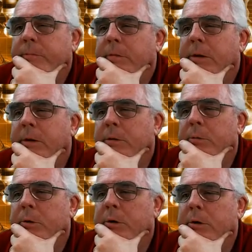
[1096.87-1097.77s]
can the
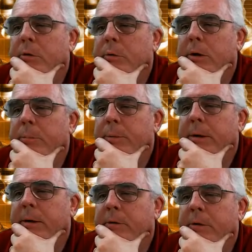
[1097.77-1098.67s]
rook go right
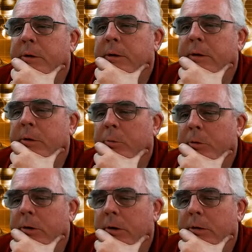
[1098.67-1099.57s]
back to
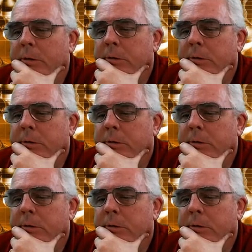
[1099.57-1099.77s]
a1?